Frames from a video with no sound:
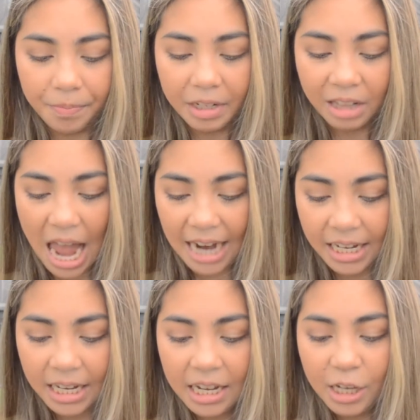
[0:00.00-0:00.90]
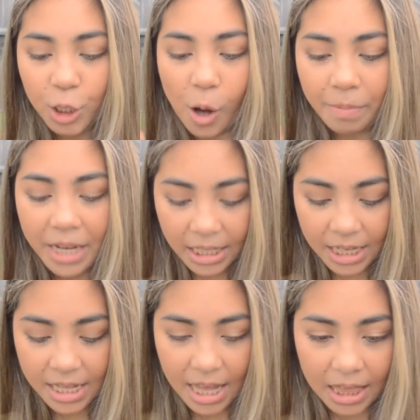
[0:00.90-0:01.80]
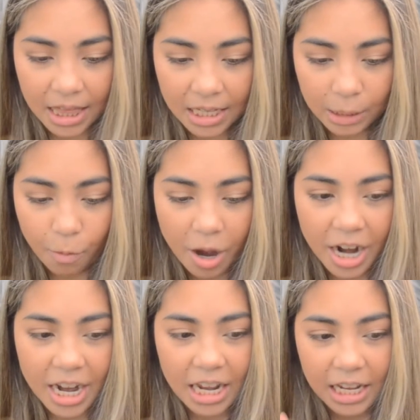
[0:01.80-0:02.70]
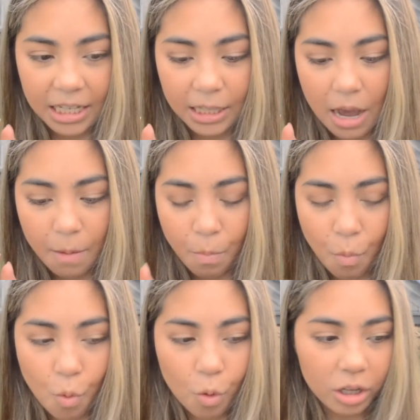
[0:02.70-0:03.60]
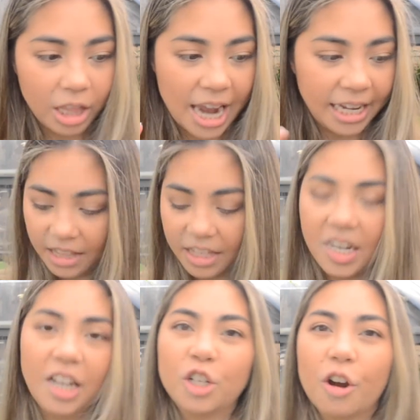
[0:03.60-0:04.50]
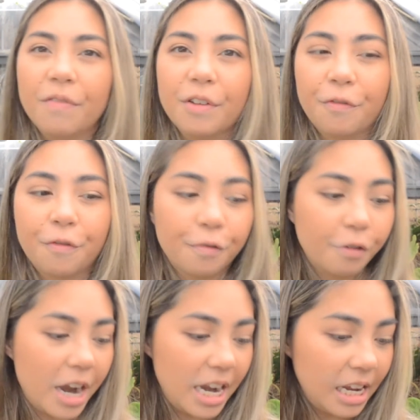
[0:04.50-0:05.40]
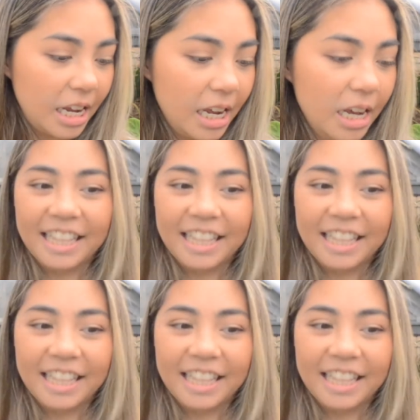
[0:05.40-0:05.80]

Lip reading: like. So I'm guessing that this one is more like the texture of the Freddy.